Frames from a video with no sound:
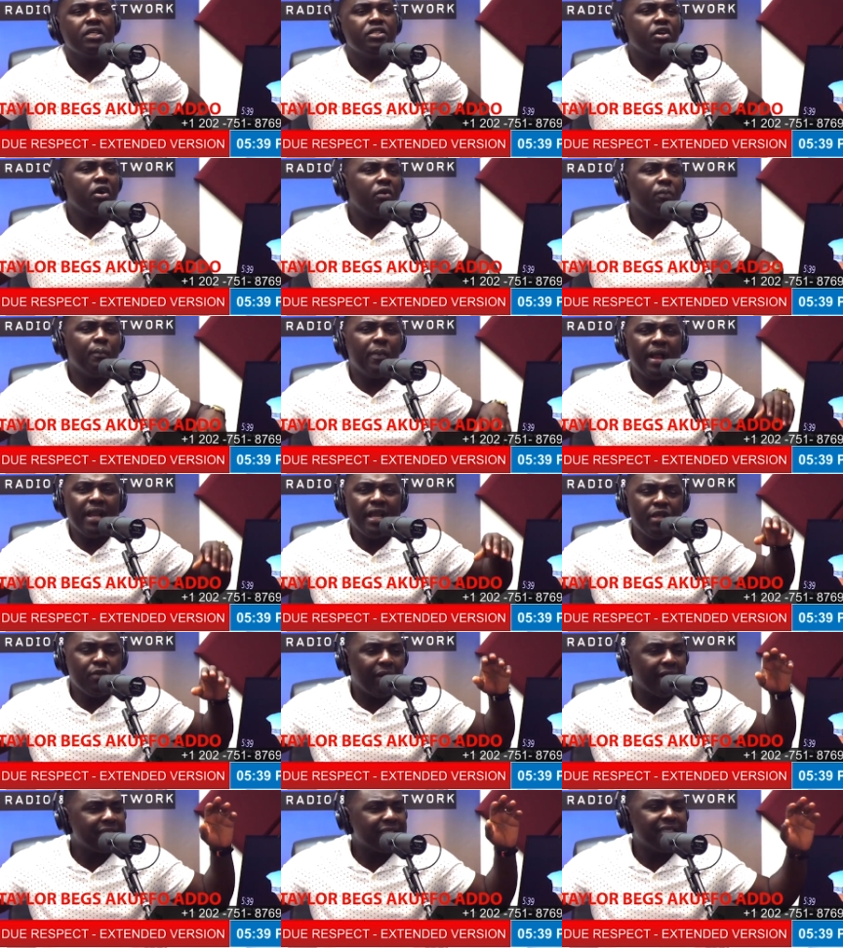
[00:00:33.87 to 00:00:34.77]
your money
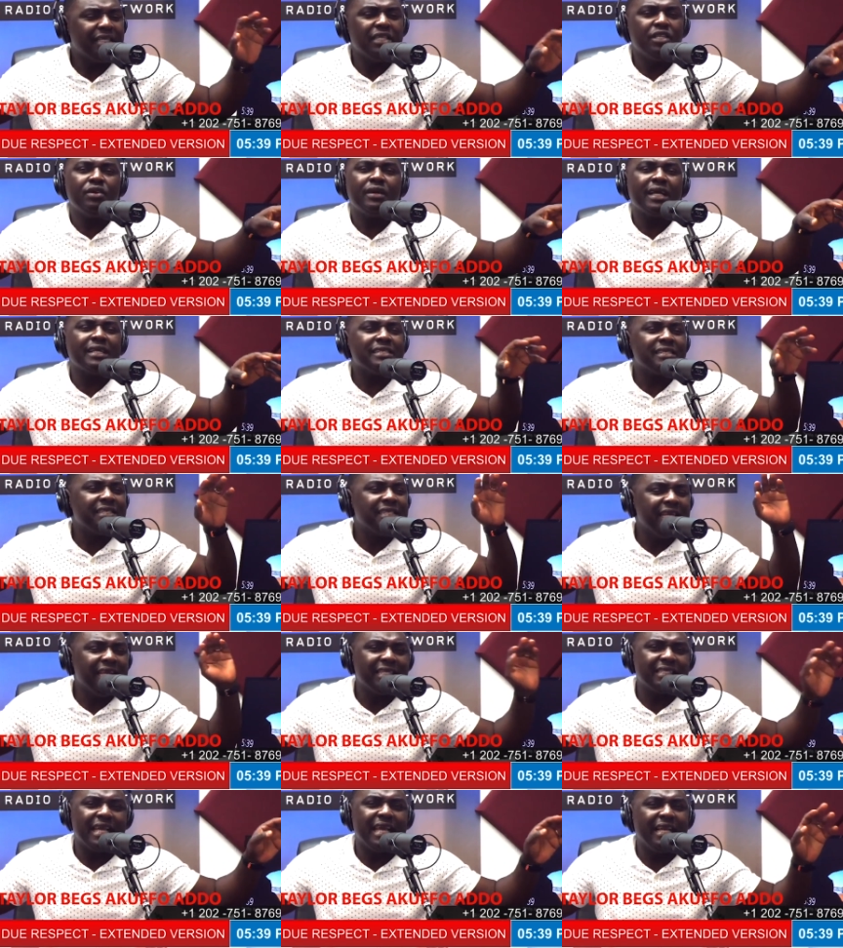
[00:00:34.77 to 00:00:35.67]
you are stealing you can
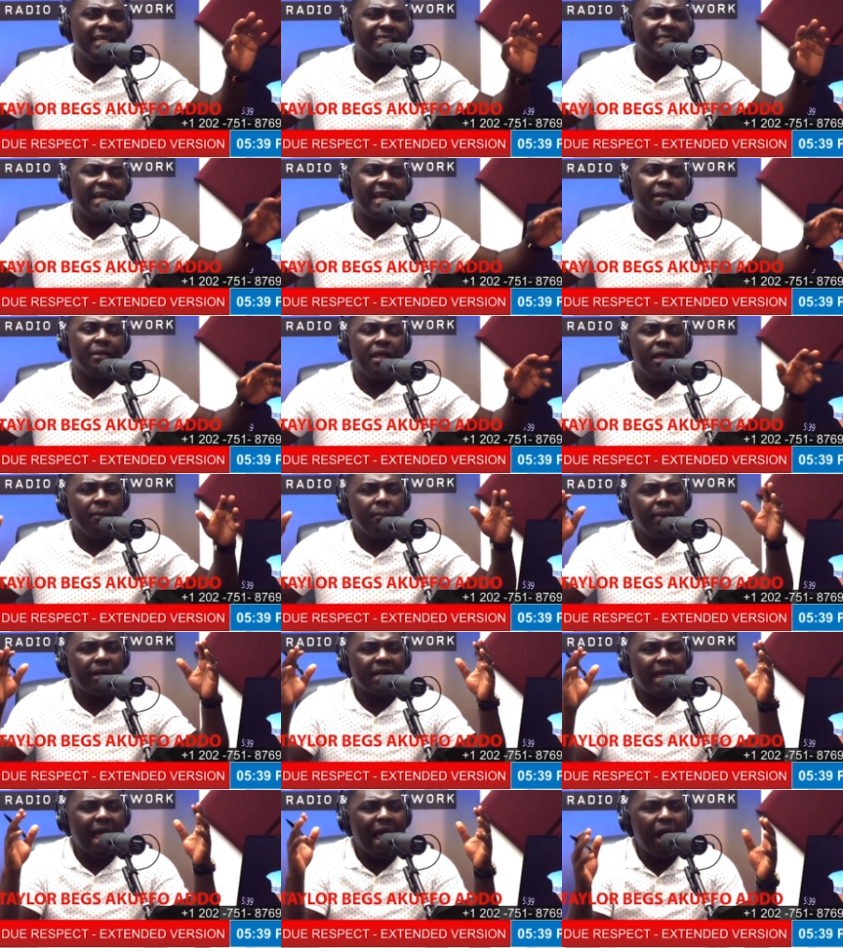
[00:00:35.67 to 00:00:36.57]
steal it anytime
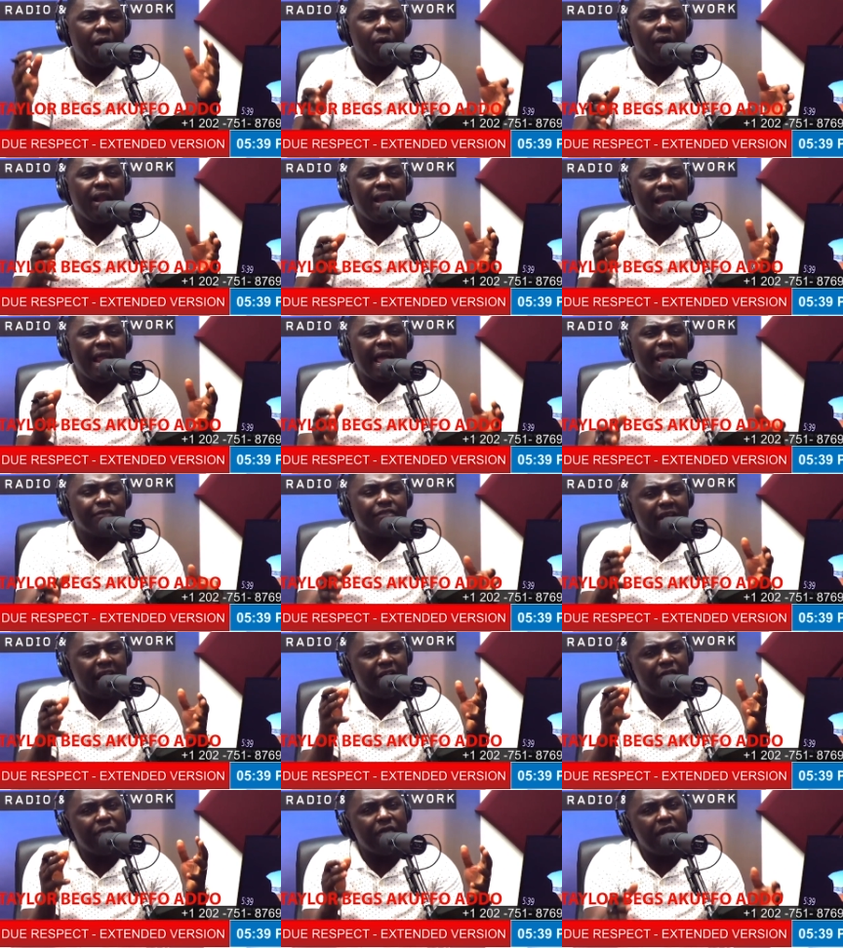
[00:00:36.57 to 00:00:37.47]
but our lives
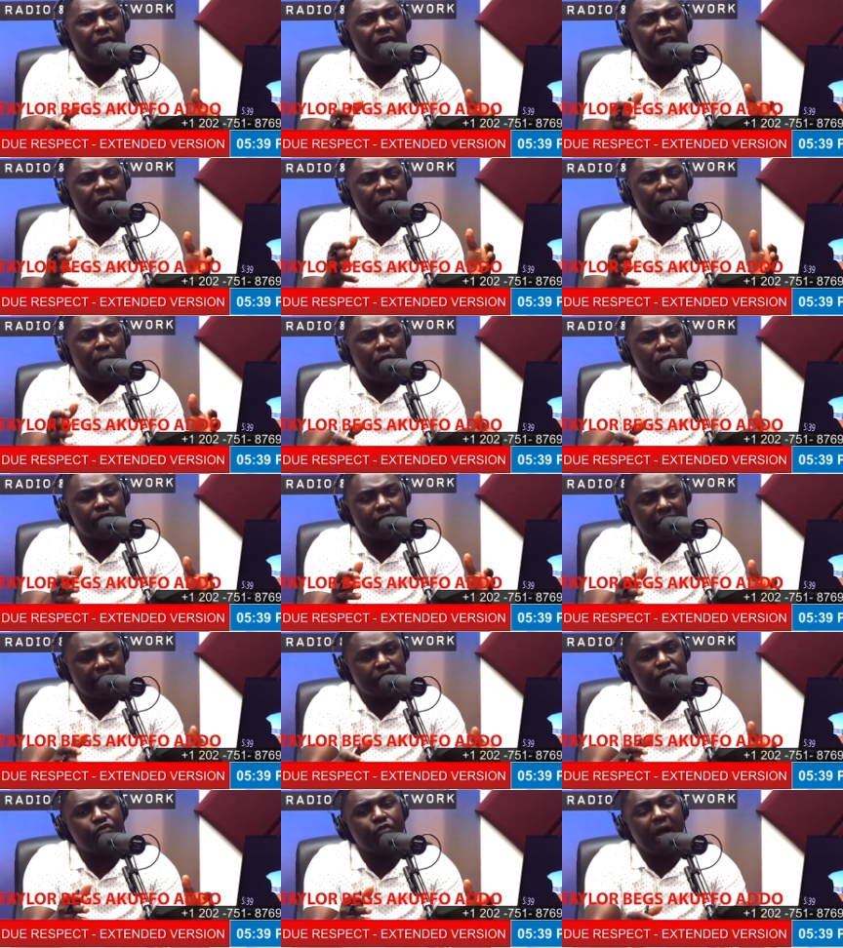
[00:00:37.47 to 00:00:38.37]
are very
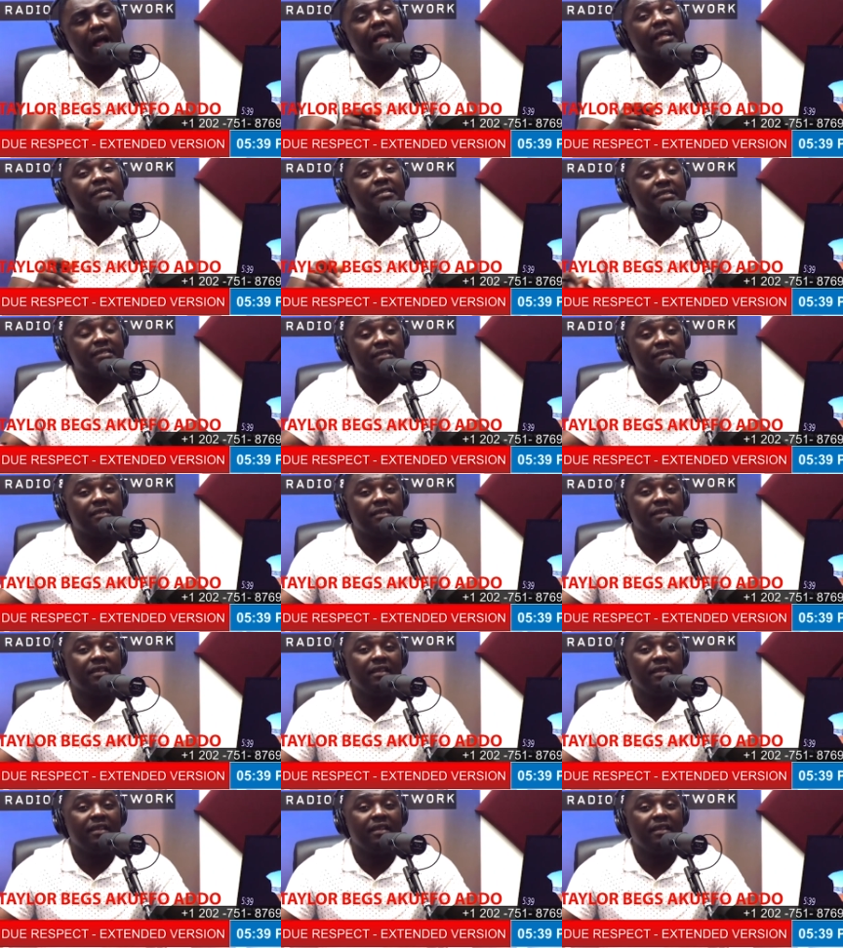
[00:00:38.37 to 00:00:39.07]
important to us